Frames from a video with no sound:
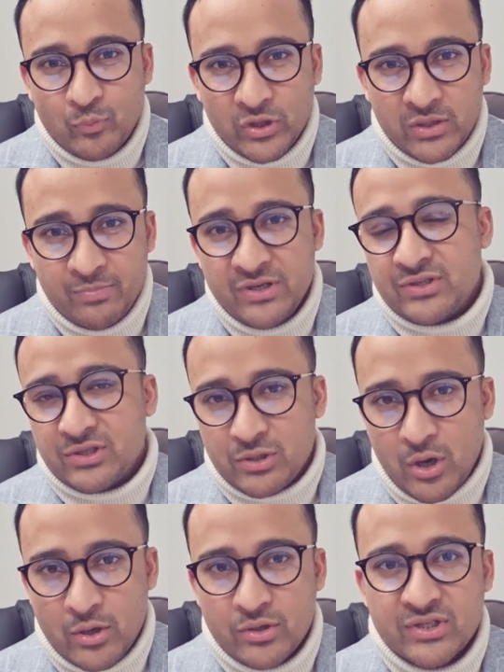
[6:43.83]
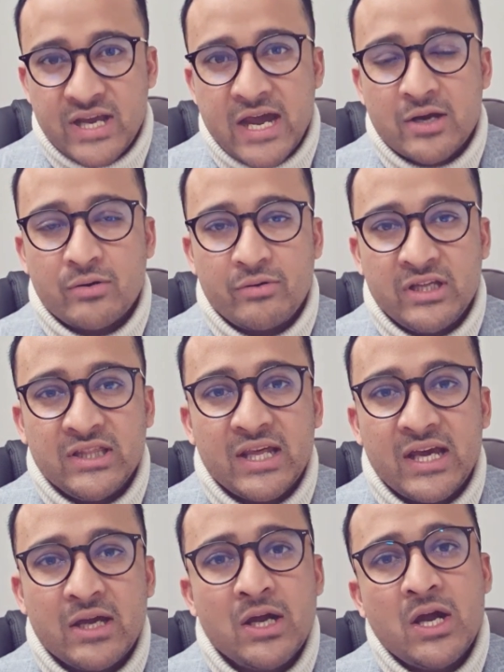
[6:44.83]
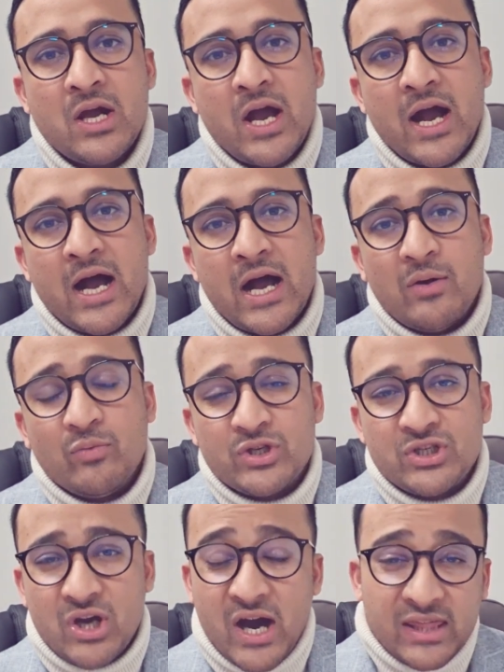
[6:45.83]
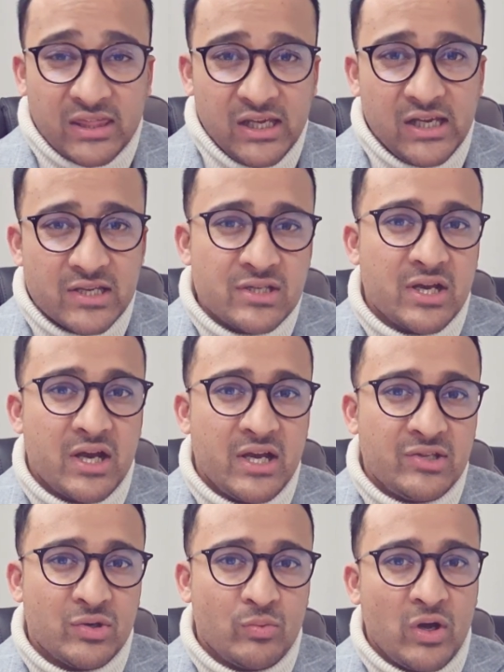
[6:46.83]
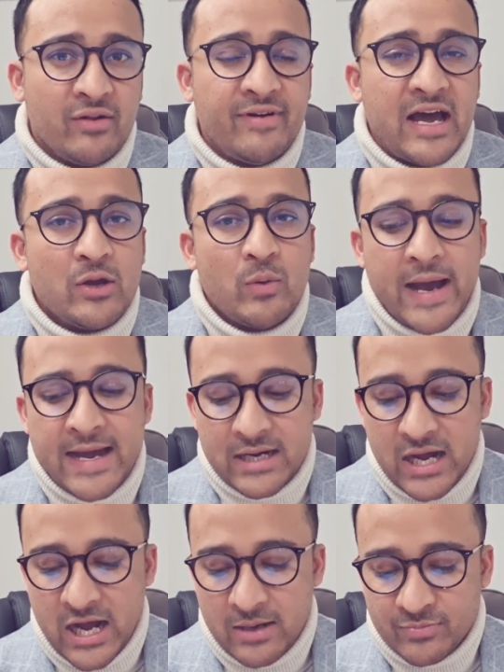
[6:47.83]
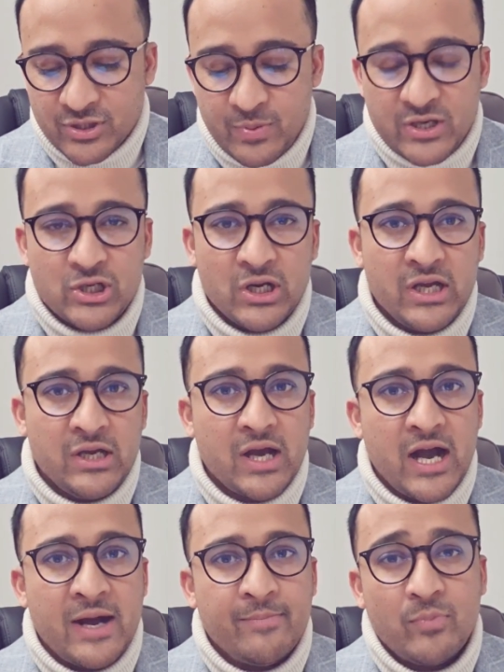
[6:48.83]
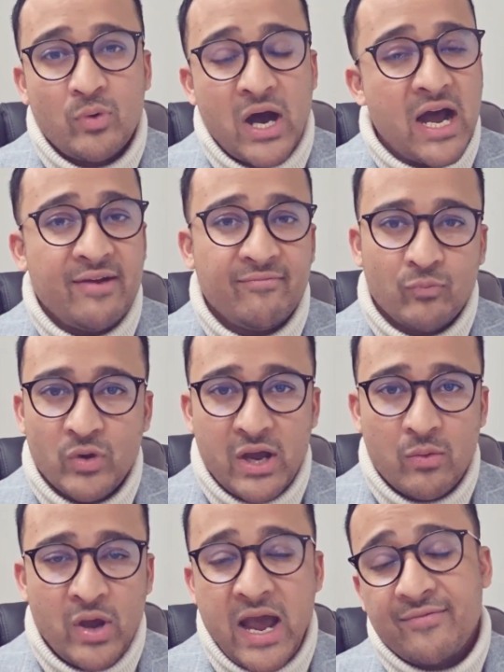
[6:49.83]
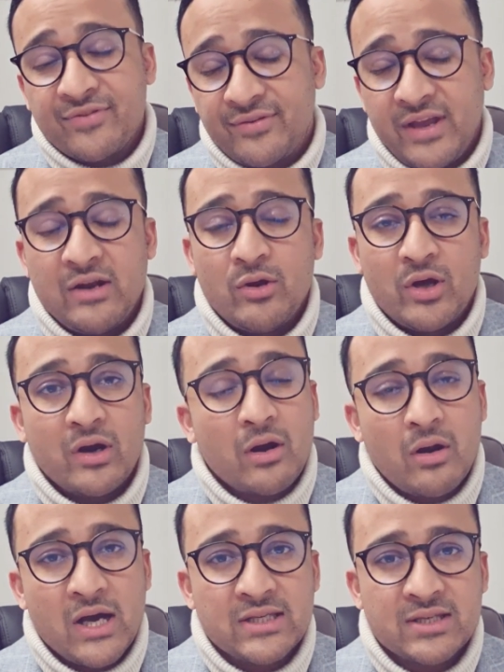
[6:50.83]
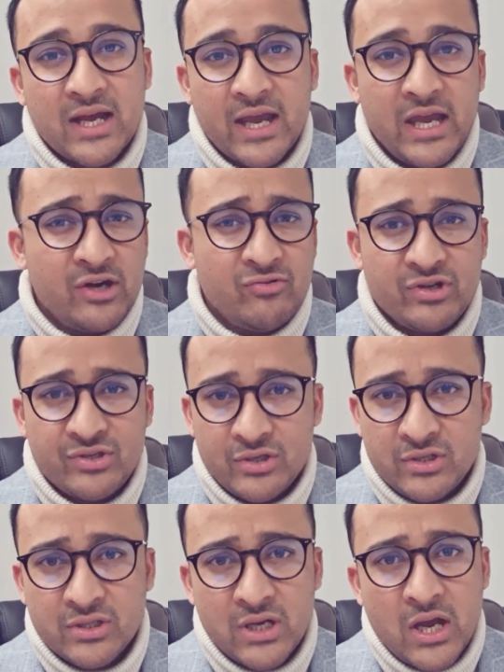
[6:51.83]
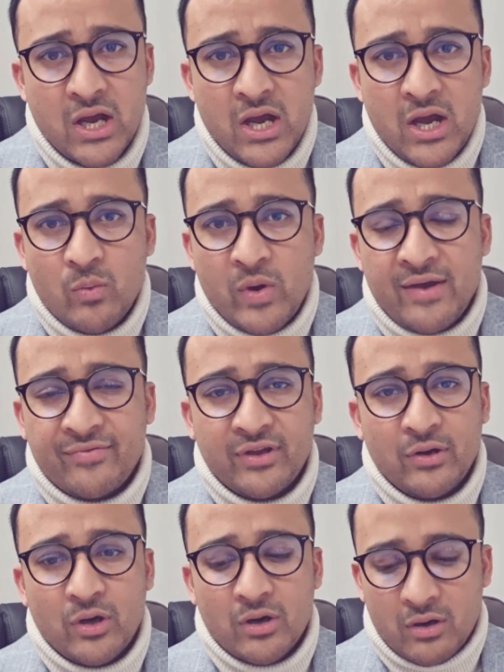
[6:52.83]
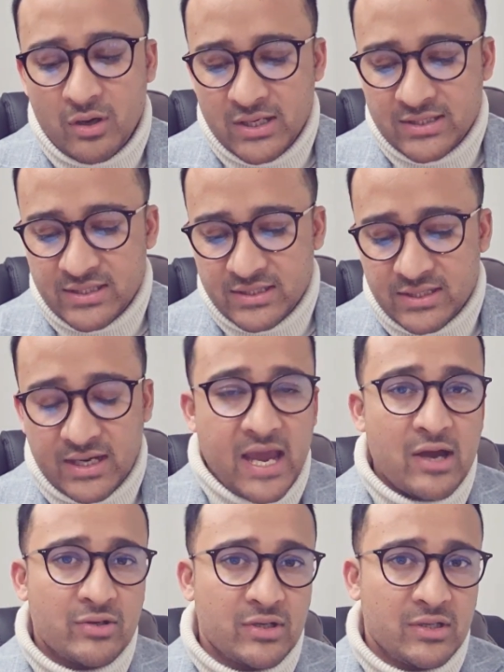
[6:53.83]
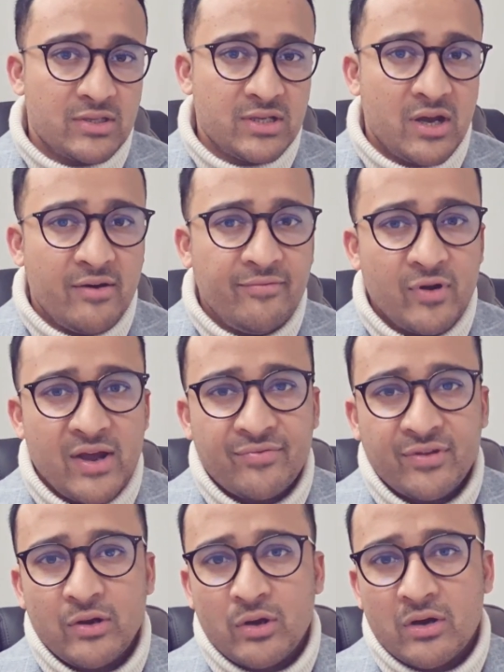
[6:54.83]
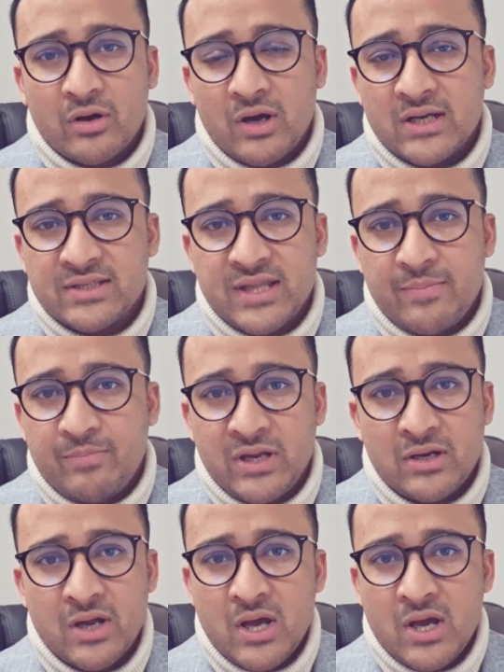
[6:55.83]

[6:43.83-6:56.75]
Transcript: business owners category in there, which I think is a real value add. Especially we have seen a lot of clients like hairdressers. We have seen a lot of clients as accounting itself. We have seen a lot of clients, they've been